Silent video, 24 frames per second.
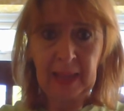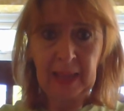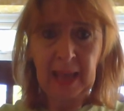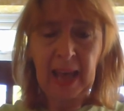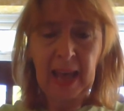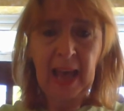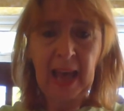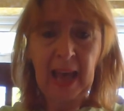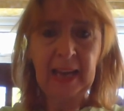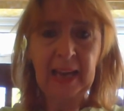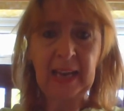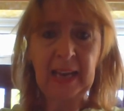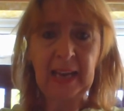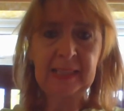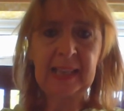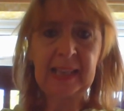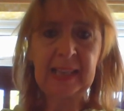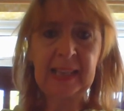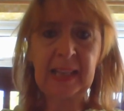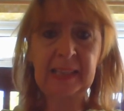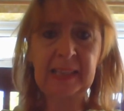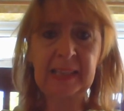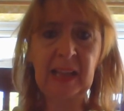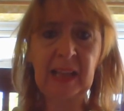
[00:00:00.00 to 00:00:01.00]
And it
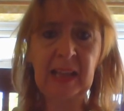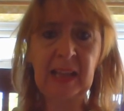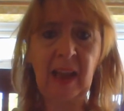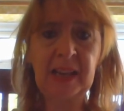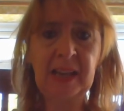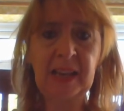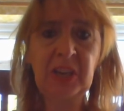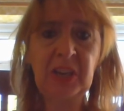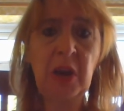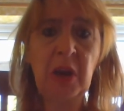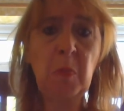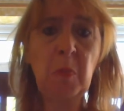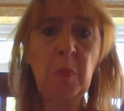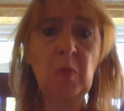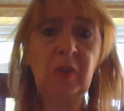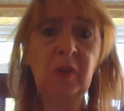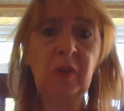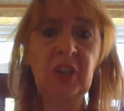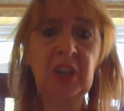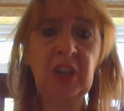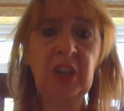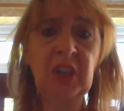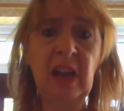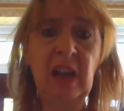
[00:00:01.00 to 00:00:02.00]
says that I don't
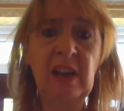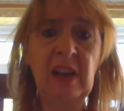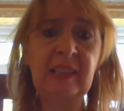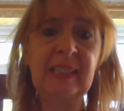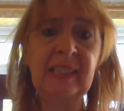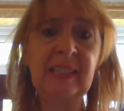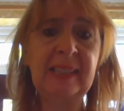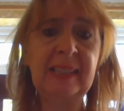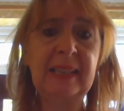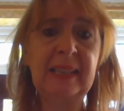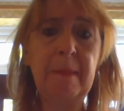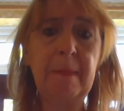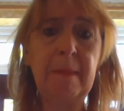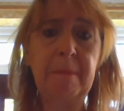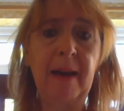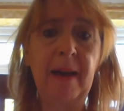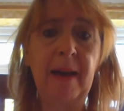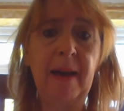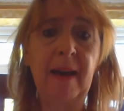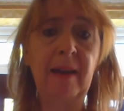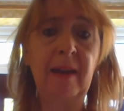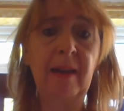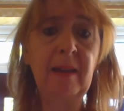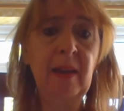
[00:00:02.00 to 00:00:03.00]
want a glass
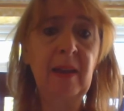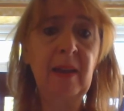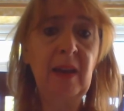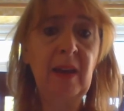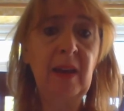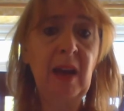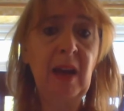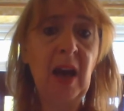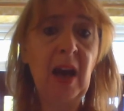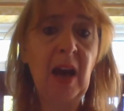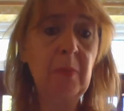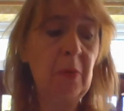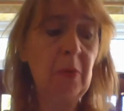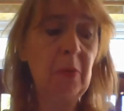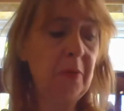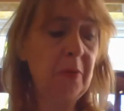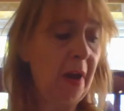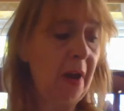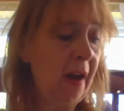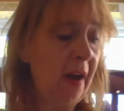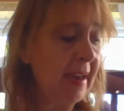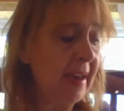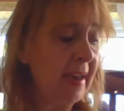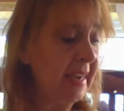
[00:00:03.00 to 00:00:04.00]
slipper, I
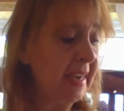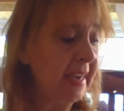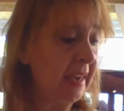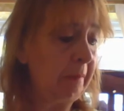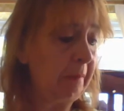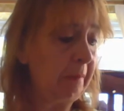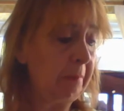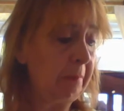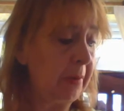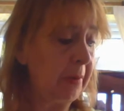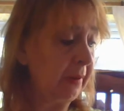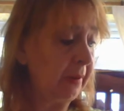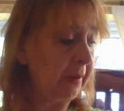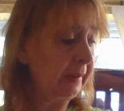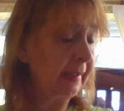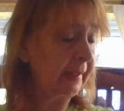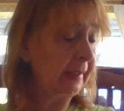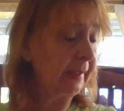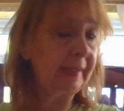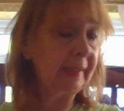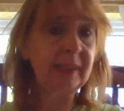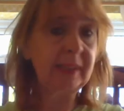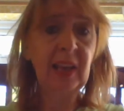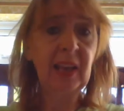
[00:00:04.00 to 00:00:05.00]
want hiking
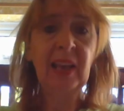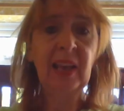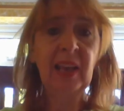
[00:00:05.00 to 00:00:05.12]
boots.